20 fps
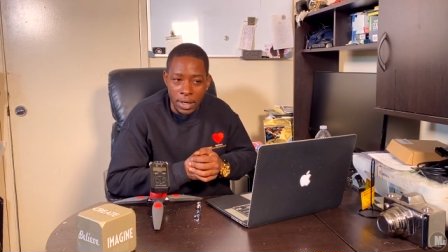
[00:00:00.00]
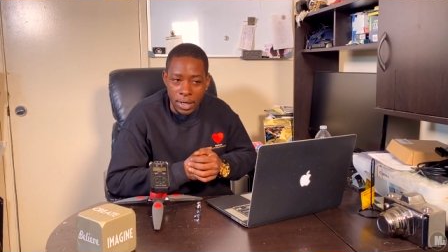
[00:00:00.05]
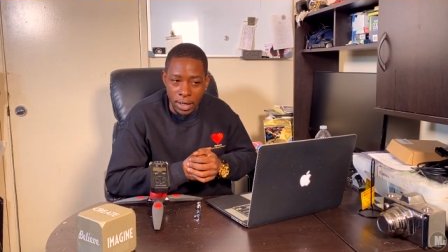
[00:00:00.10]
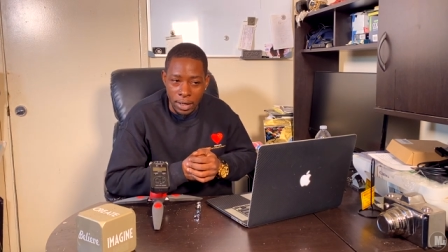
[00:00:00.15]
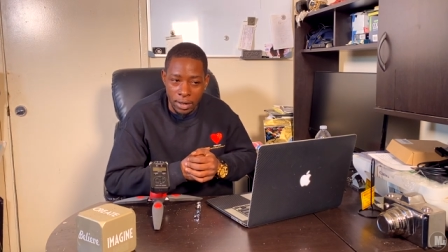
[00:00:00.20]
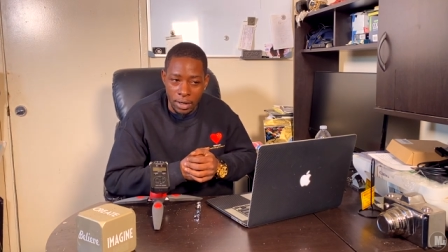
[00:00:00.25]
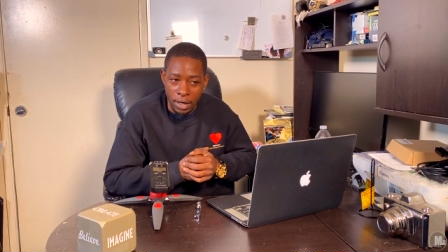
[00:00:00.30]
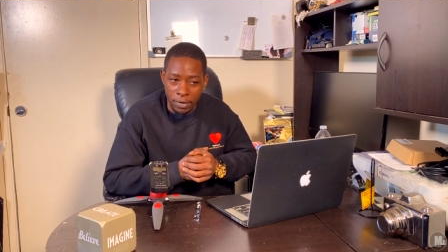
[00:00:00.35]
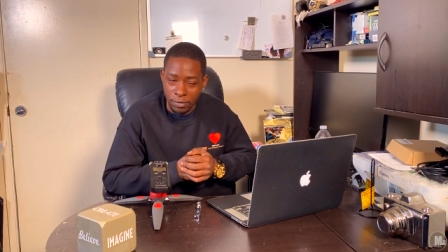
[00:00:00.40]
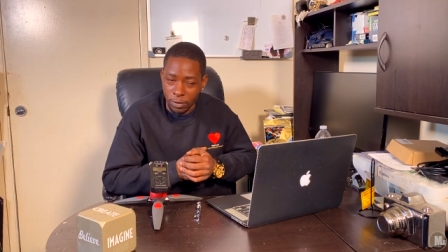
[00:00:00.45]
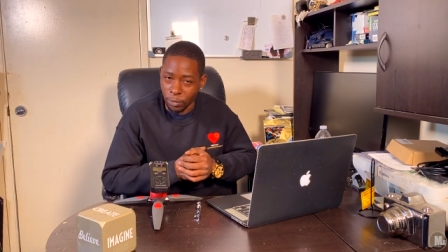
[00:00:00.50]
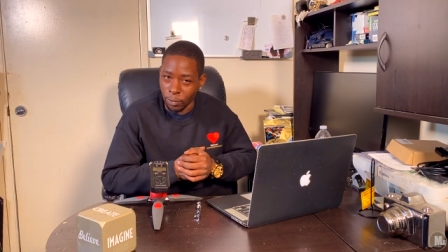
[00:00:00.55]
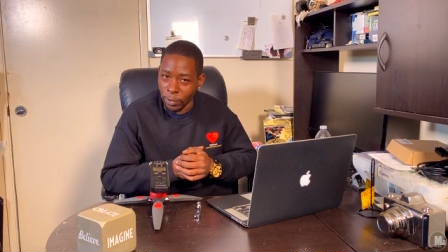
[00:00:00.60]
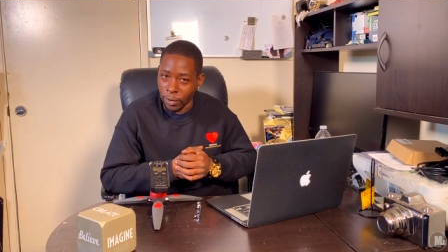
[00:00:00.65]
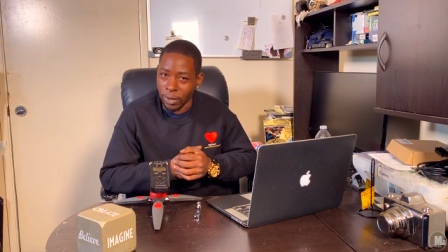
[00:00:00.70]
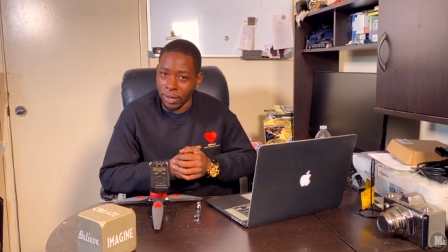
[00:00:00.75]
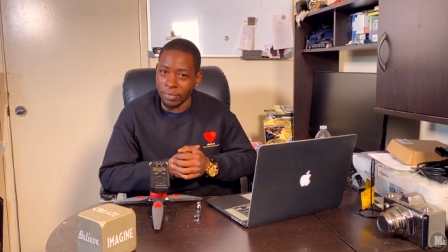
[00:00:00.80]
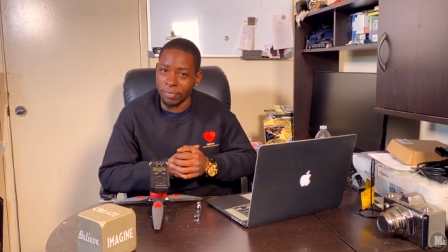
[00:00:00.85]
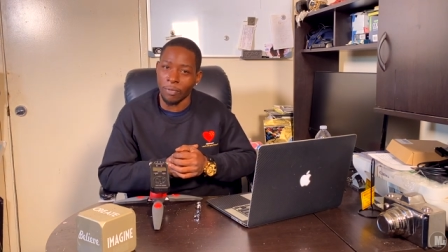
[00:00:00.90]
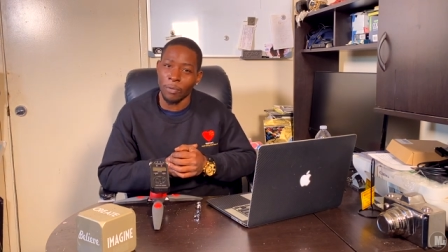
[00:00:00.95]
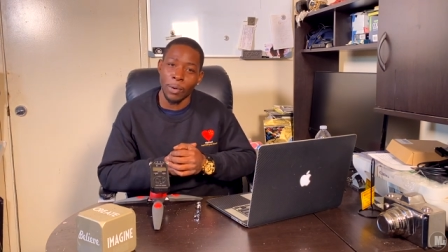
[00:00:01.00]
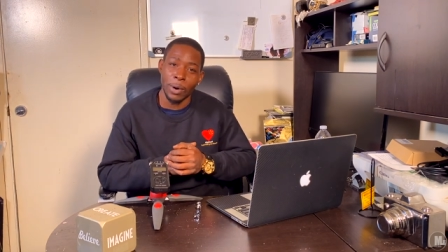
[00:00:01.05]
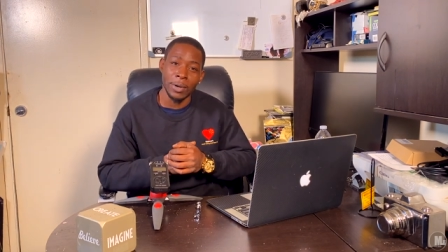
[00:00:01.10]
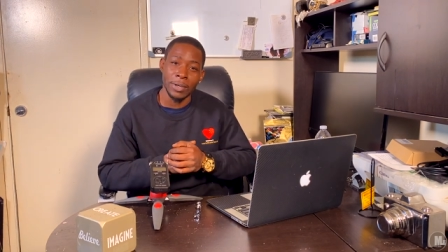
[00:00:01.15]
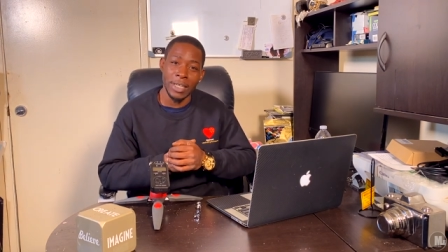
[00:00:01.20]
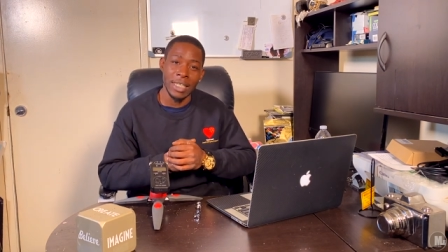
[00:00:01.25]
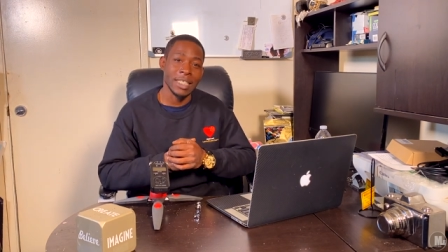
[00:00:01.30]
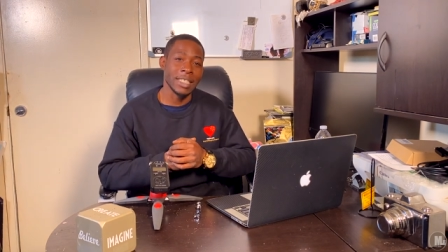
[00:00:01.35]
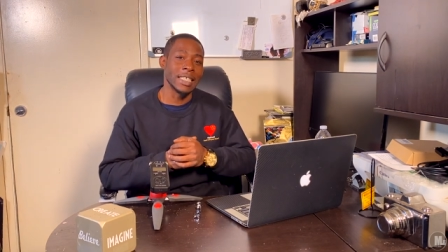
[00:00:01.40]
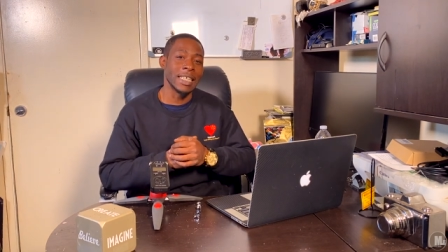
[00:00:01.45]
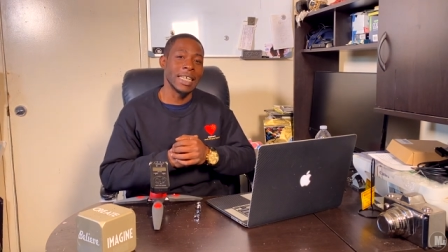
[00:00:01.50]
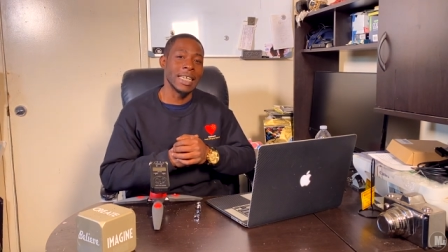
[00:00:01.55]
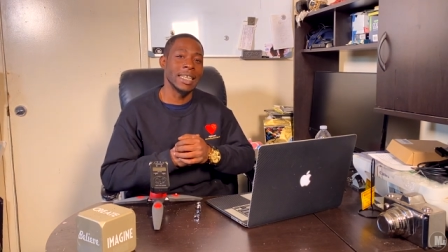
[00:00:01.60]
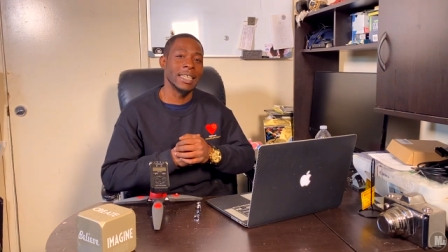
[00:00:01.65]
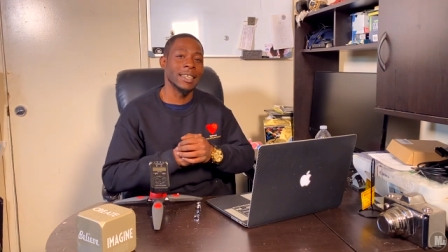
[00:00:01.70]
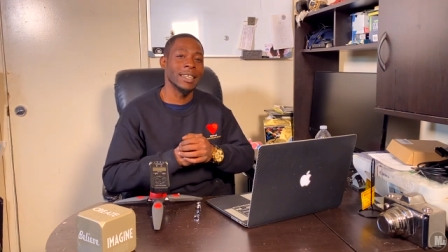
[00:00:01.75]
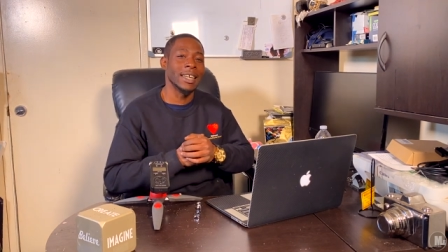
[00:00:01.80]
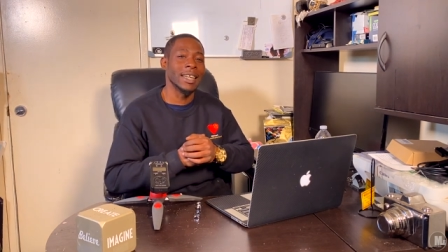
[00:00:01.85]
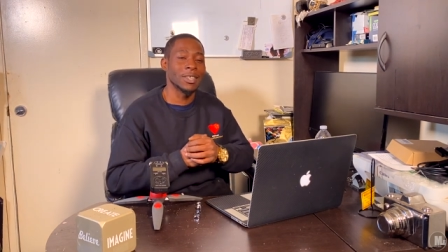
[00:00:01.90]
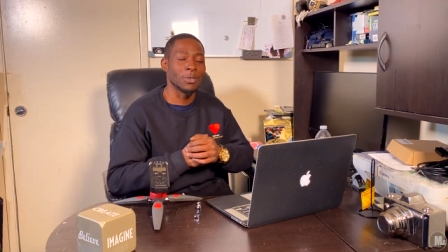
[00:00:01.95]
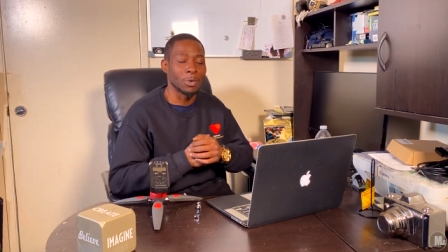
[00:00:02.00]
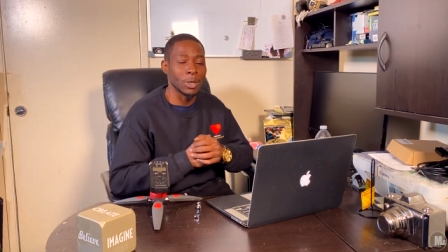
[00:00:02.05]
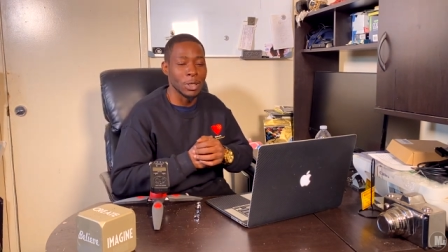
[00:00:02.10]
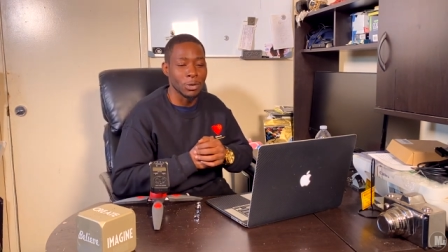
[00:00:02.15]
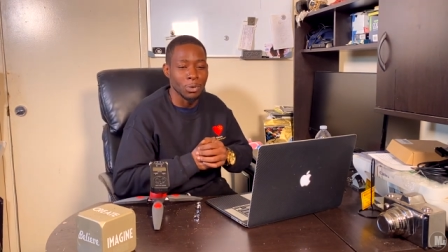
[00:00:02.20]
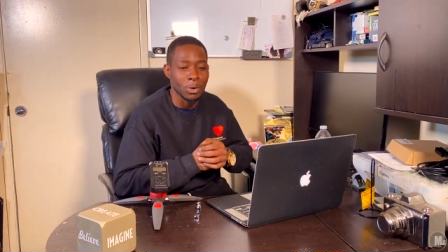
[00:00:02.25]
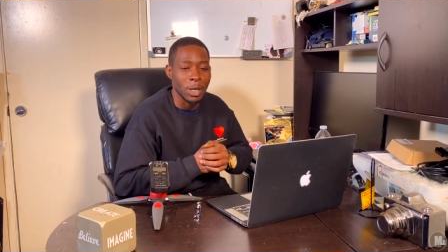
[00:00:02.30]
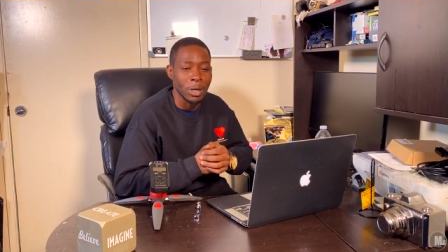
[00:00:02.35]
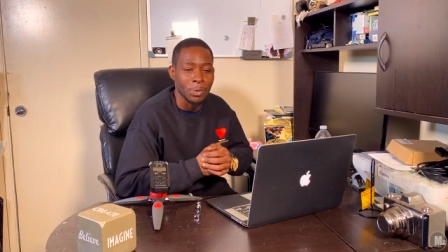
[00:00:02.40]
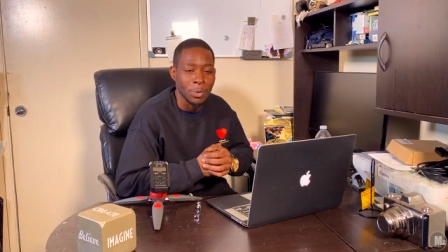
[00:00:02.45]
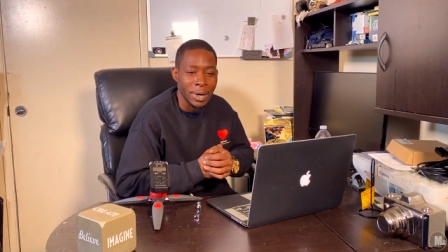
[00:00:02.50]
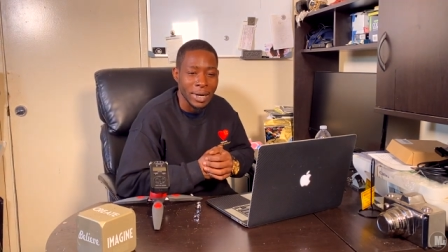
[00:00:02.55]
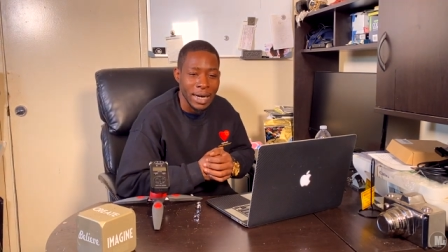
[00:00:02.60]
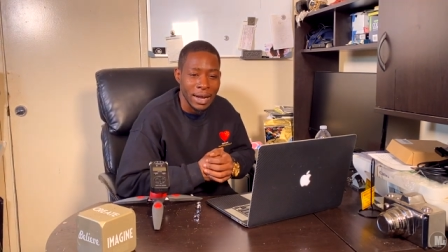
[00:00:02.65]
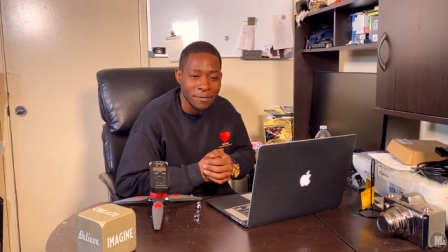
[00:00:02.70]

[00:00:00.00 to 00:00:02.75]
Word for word: You know, if the, if the world doesn't end in 2021,